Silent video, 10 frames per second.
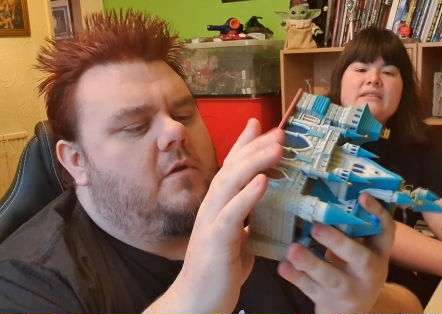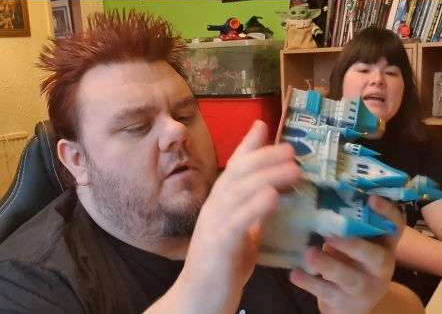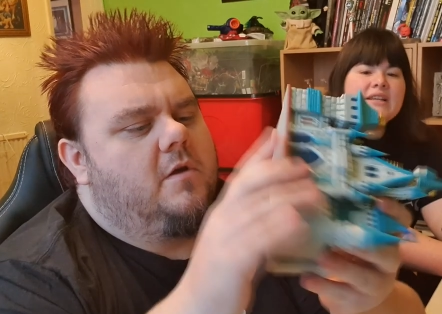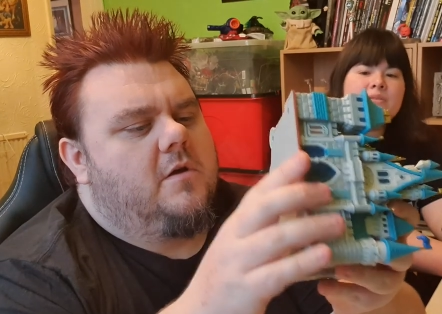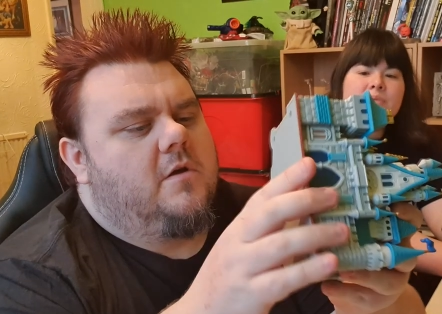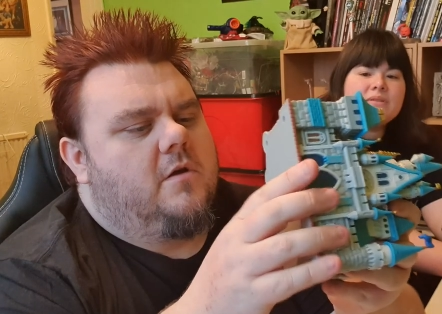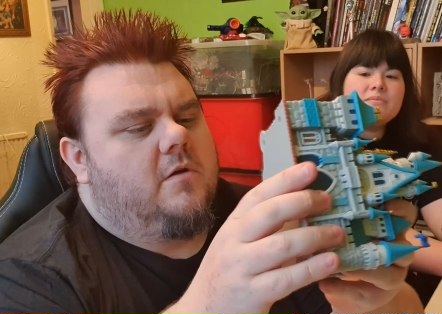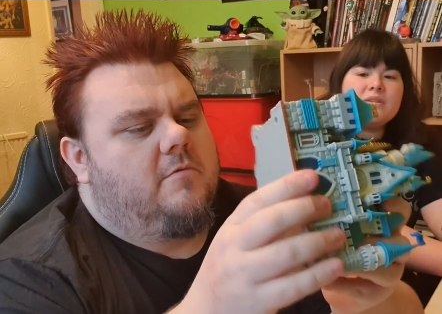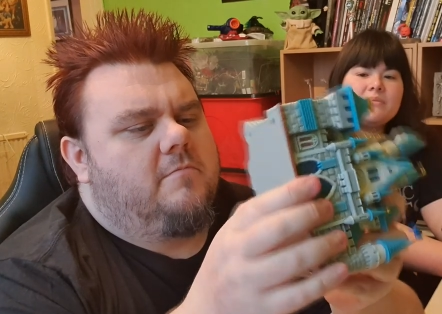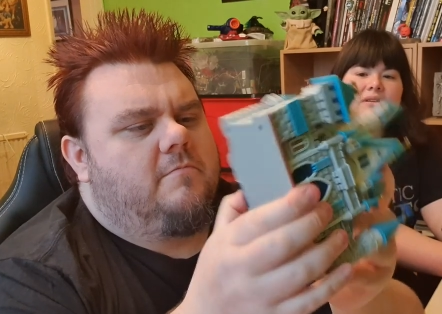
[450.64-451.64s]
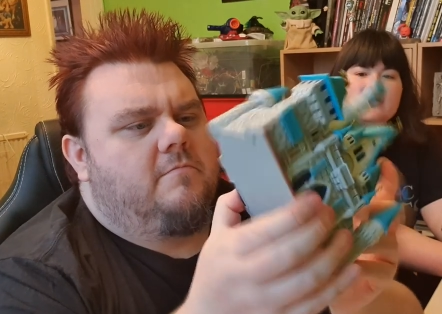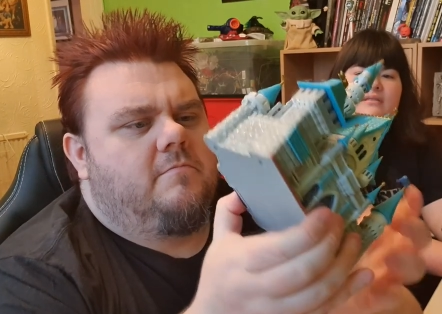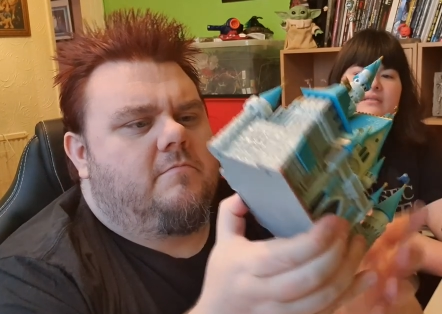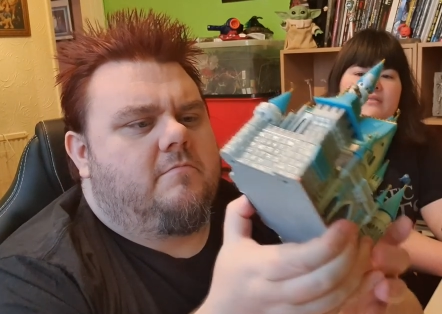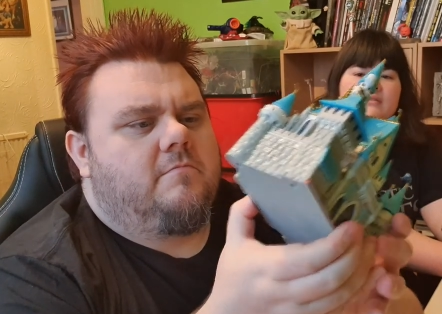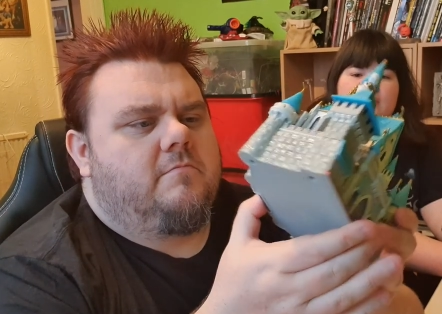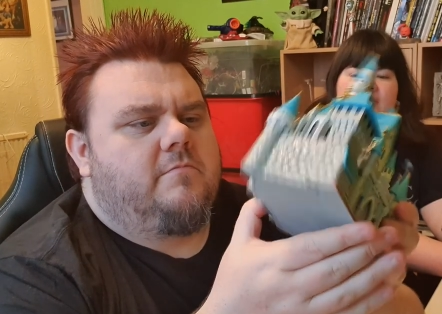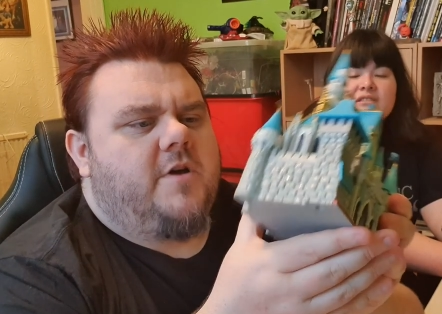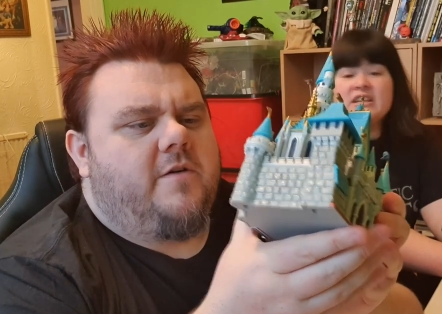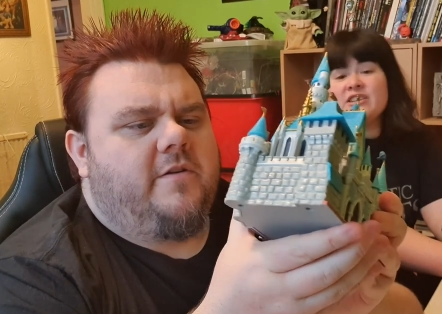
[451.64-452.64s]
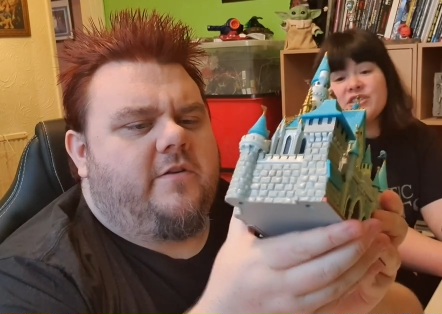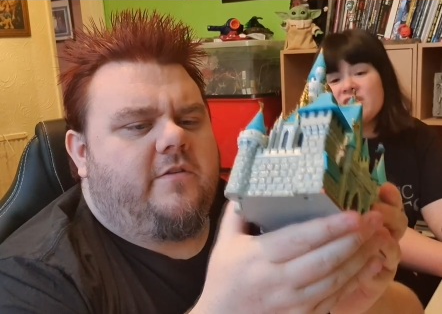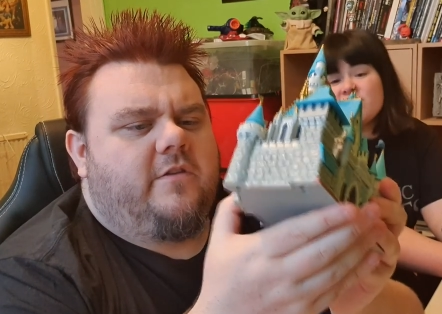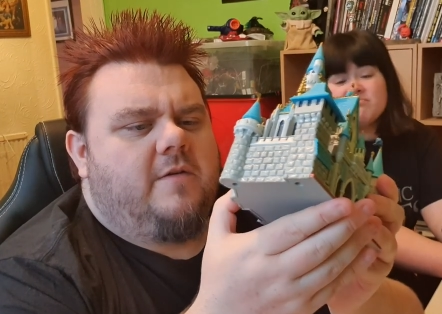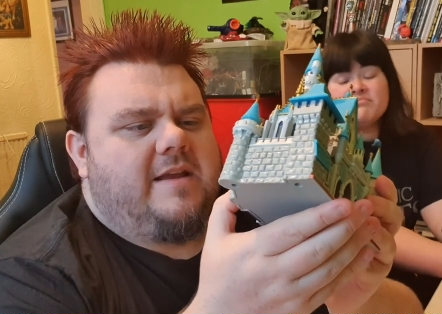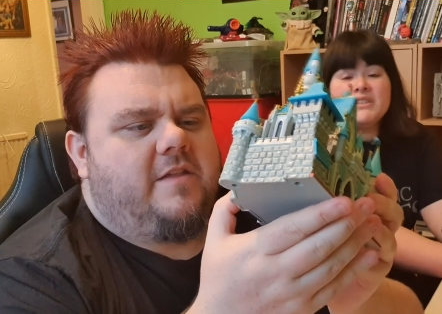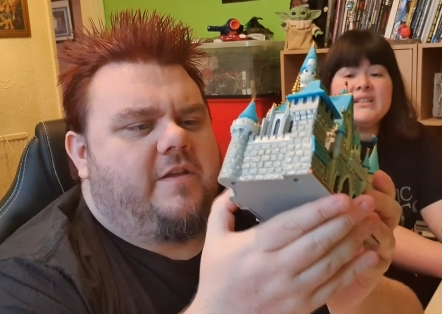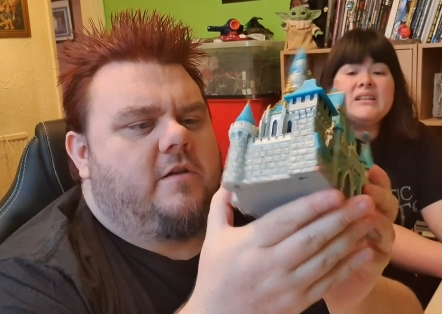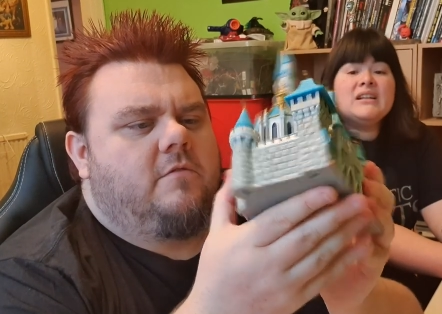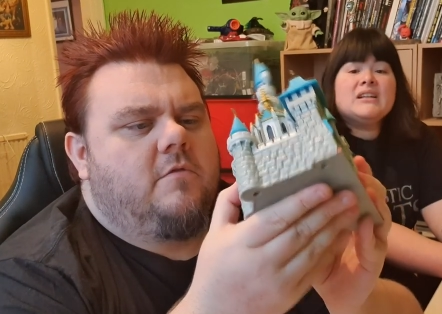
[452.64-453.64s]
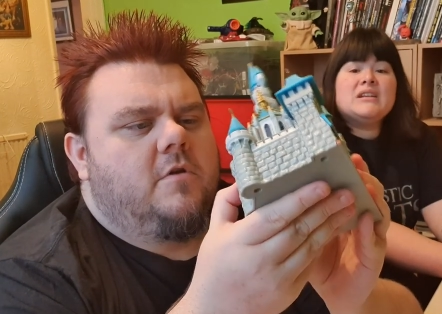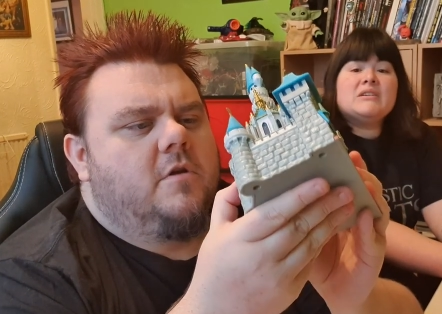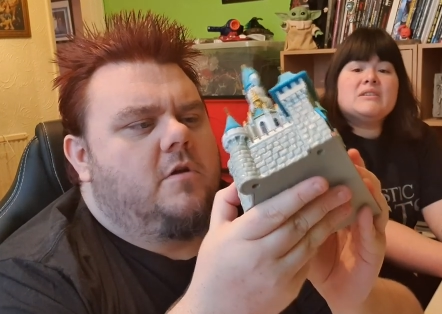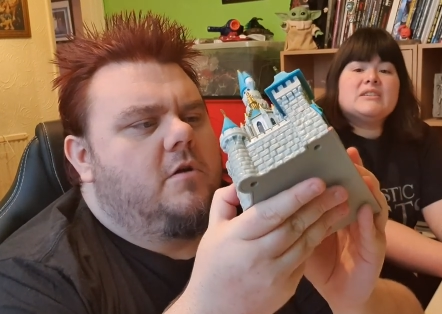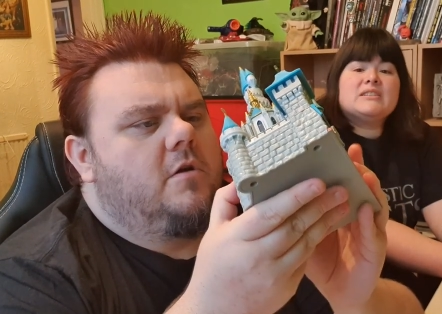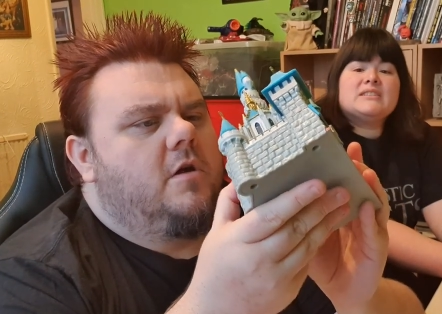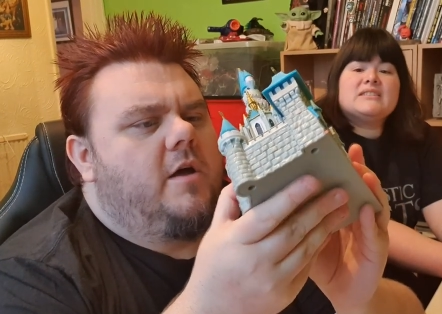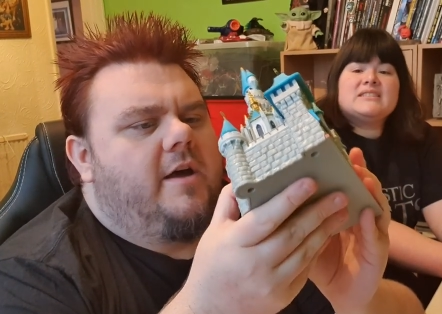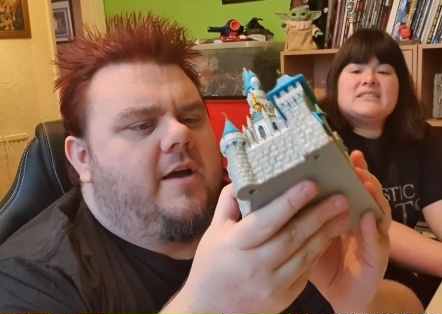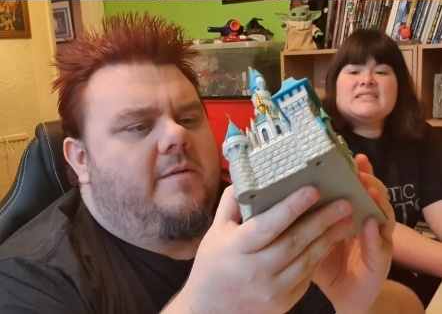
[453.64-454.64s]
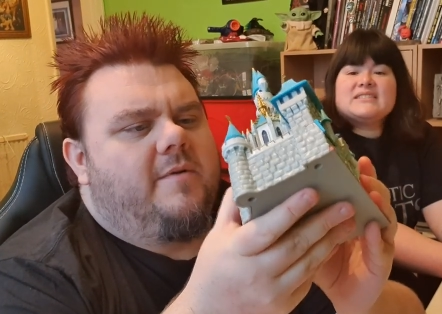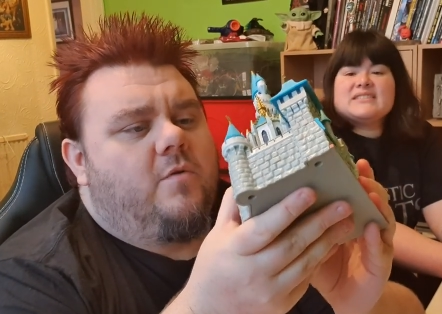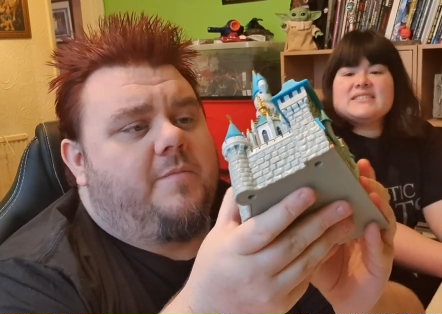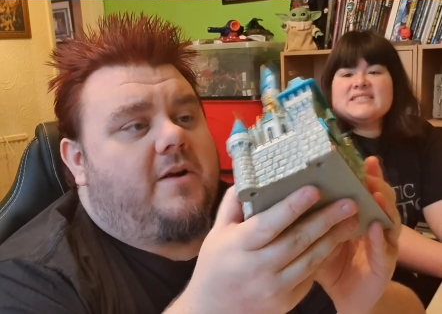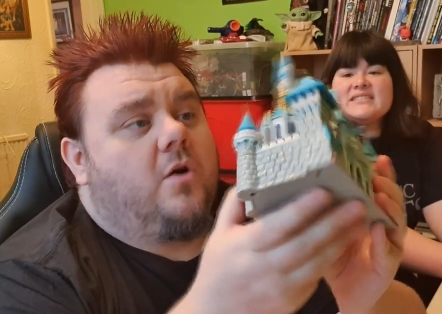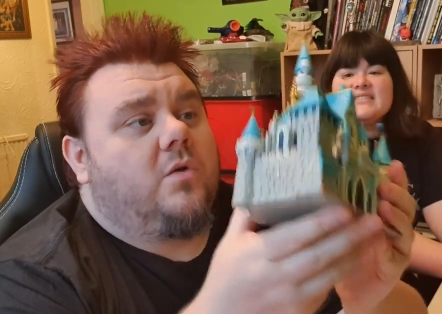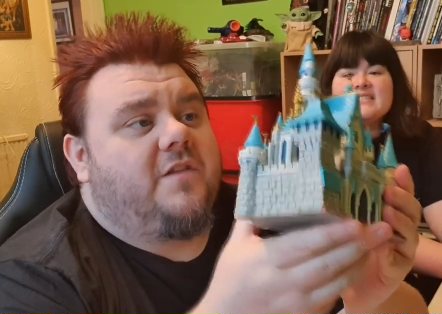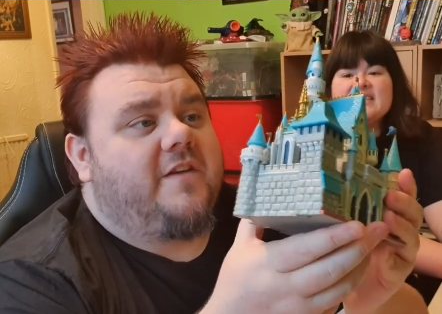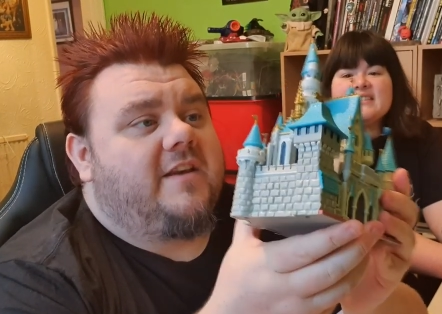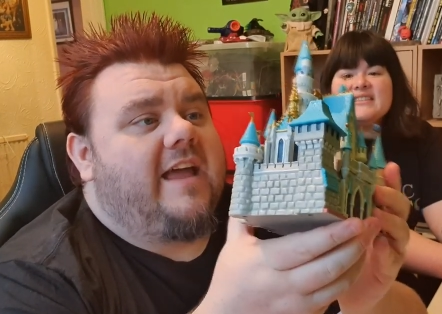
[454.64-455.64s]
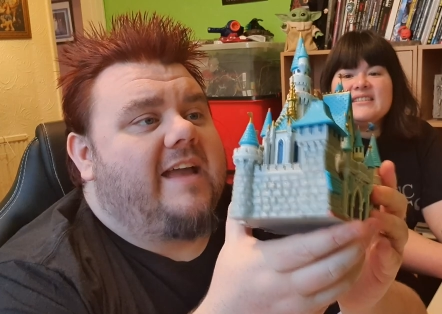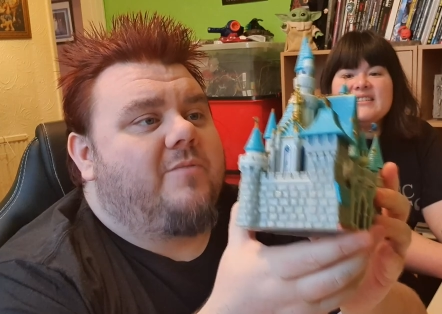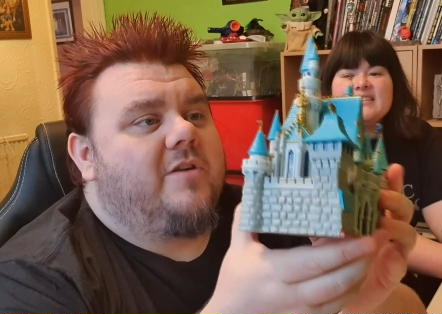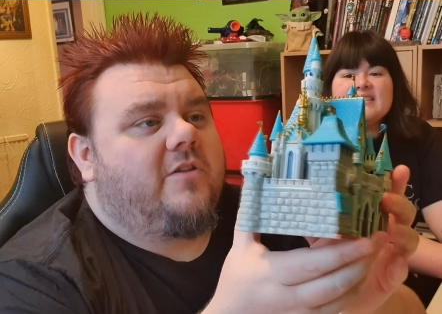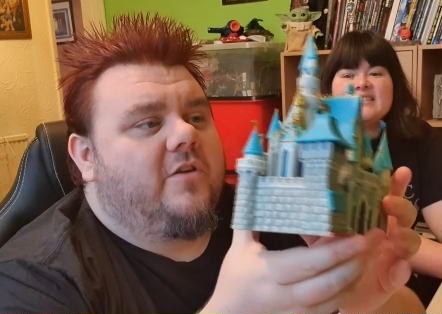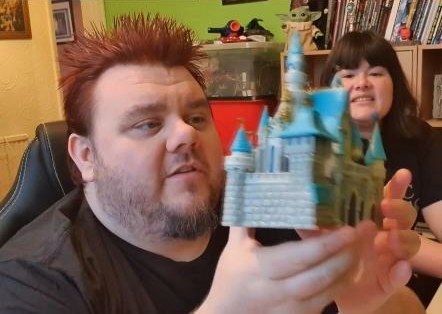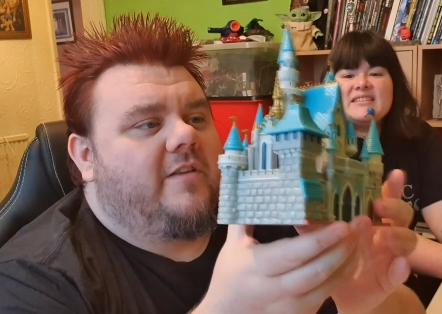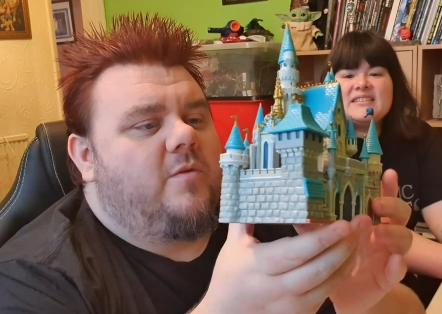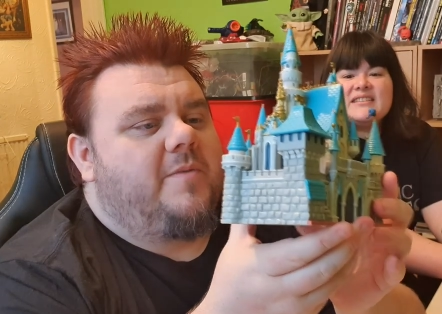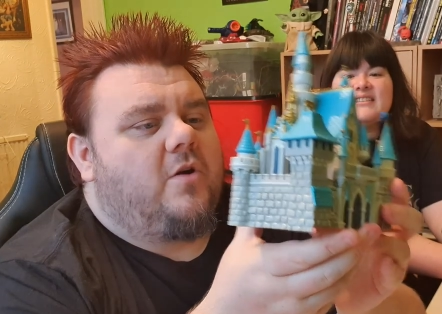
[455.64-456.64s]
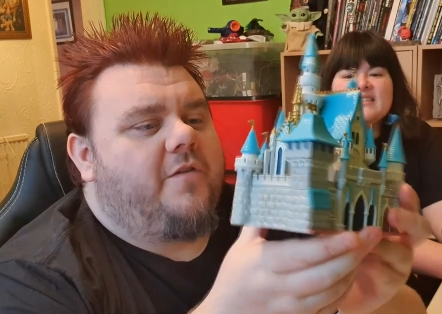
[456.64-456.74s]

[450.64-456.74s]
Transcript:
Speaker 1: light up or something, but
Speaker 2: no, it, it doesn't. doesn't. do anything. Um, it would be cool if it did, but it doesn't. It would be cool if